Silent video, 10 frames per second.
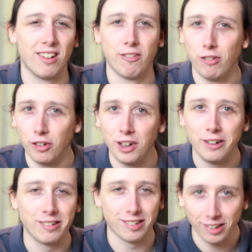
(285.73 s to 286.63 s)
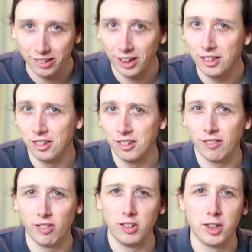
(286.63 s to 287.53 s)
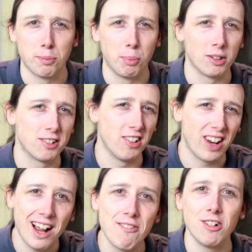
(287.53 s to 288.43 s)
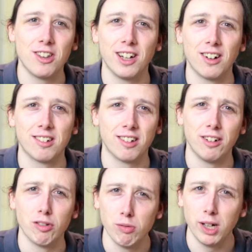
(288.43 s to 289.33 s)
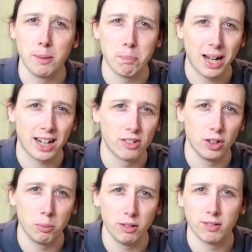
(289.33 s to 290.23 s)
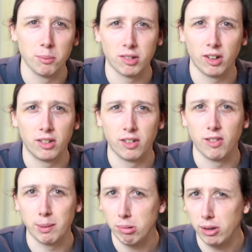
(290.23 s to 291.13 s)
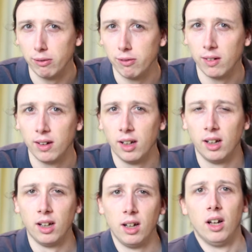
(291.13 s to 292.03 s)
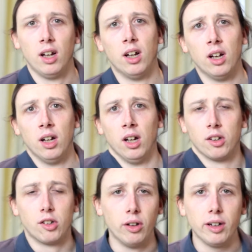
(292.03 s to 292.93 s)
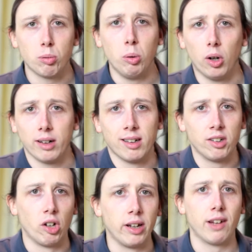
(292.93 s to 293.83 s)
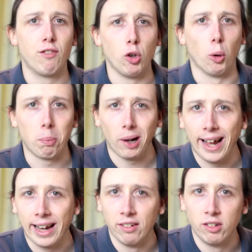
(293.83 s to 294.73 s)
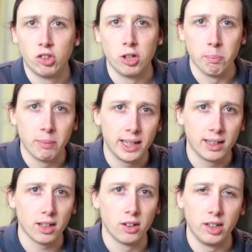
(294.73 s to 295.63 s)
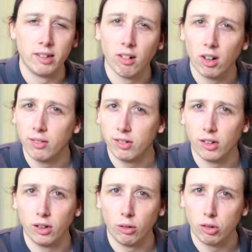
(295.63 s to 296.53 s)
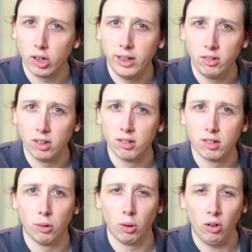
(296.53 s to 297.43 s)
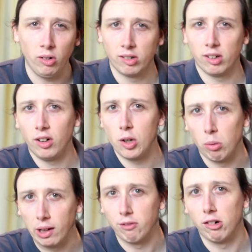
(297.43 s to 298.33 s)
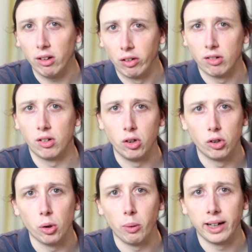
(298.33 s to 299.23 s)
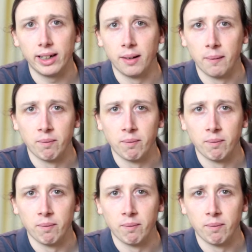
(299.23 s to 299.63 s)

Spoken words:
footnotes, citations I've got in this book, so that everything I say is really backed up with some scientific proof. So this will essentially give you a plan to make these lifestyle changes. So alongside whatever else you're doing,